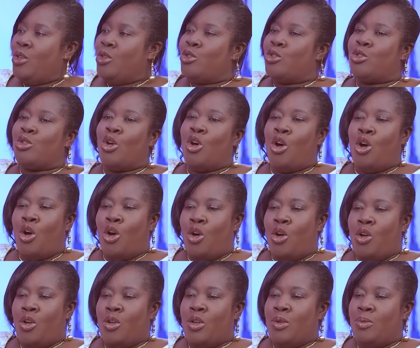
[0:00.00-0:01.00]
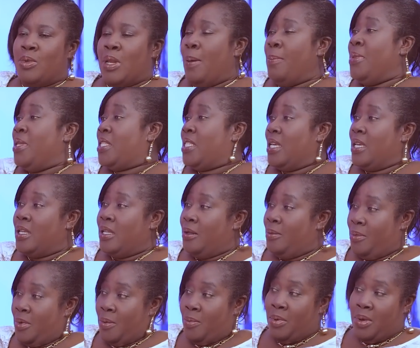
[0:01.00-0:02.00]
So now me single
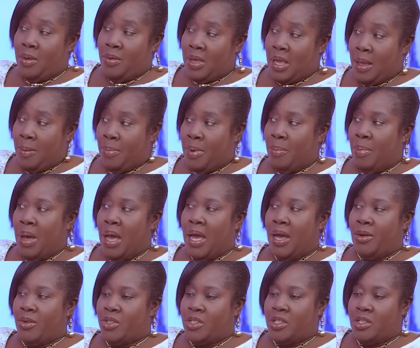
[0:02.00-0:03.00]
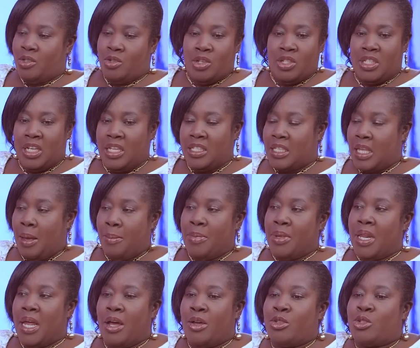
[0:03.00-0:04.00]
me baby out. It was just
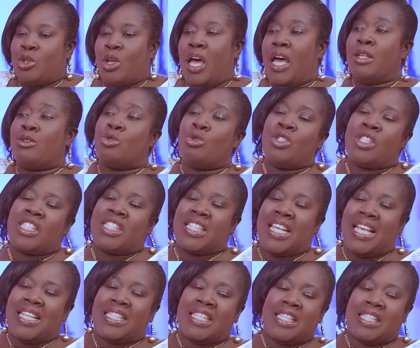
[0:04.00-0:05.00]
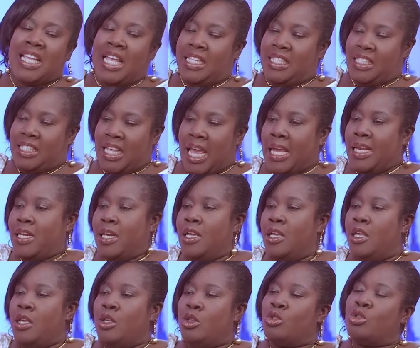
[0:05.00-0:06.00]
coming out. So I had to set it aside
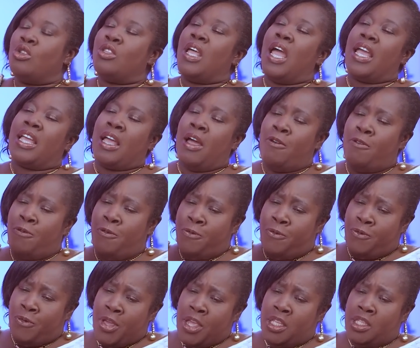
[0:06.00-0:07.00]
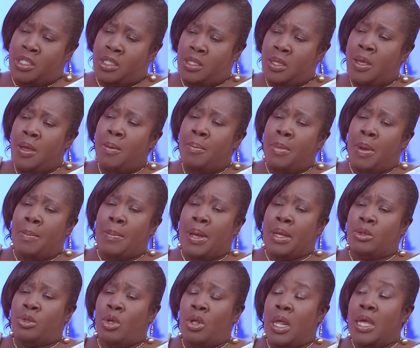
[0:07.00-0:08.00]
so that I can face
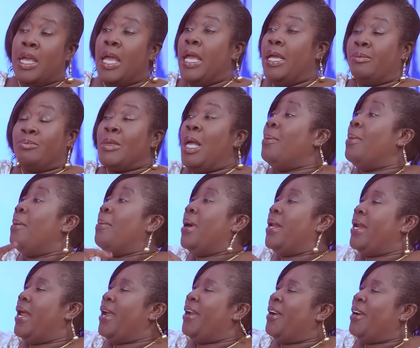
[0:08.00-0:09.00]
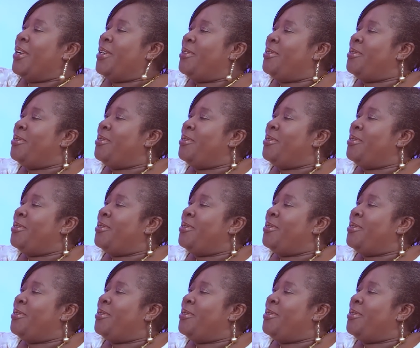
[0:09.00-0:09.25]
Mama Dollar. Hey, Mama Naira.